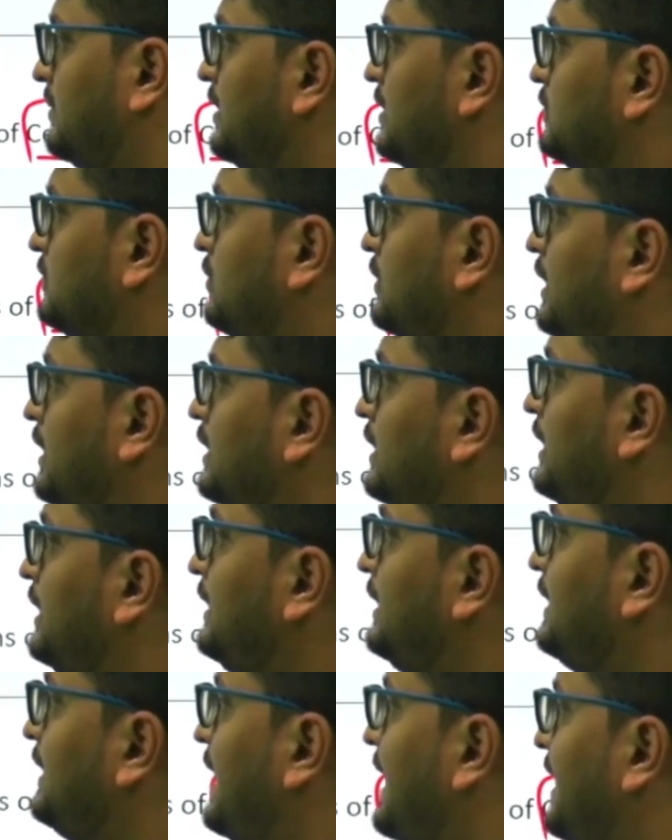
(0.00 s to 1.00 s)
So
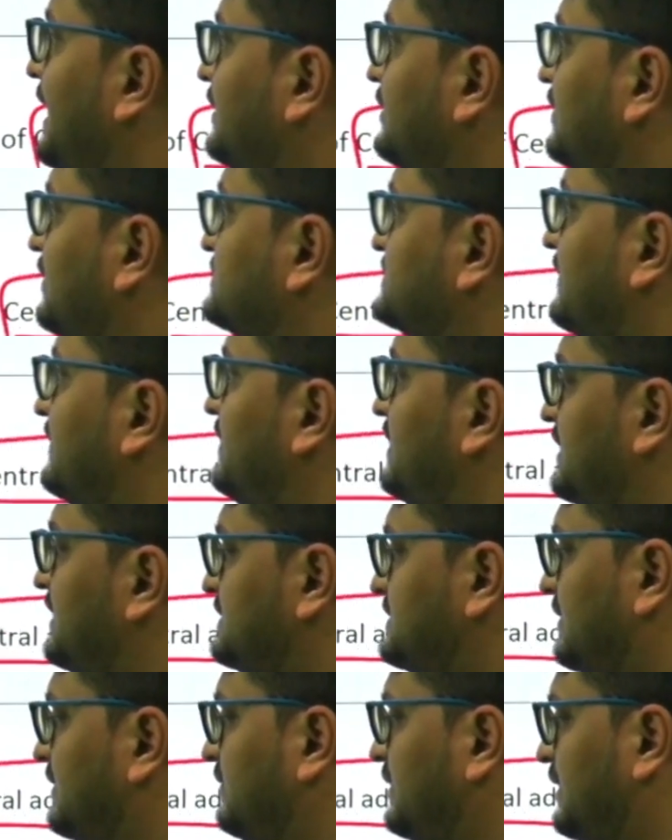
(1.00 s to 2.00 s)
Regulating Act of
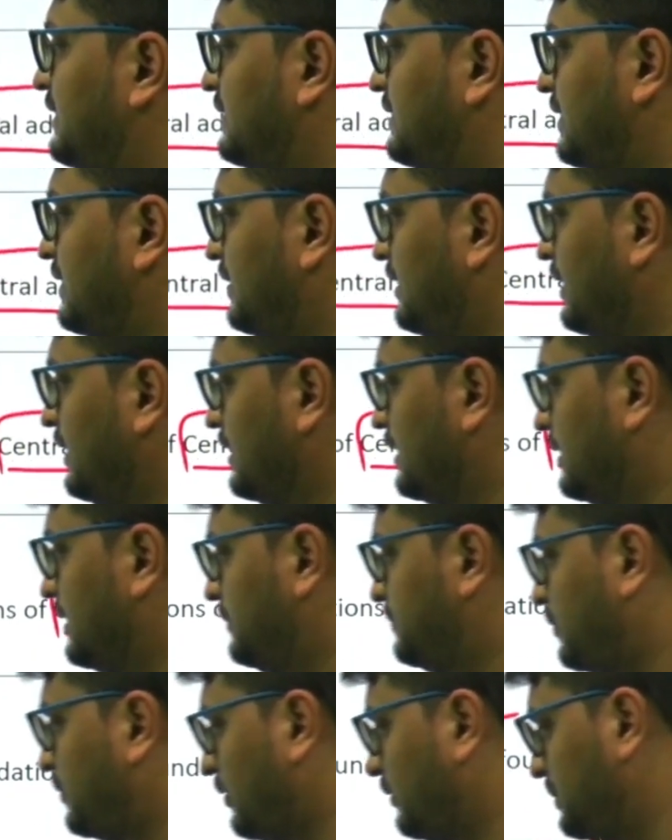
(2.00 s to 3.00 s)
1773,
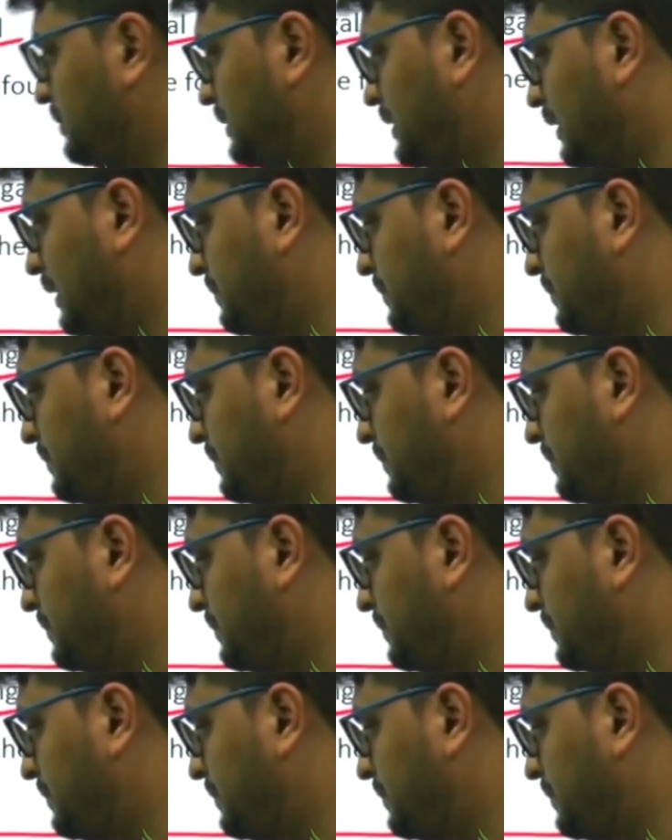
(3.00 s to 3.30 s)
it prohibited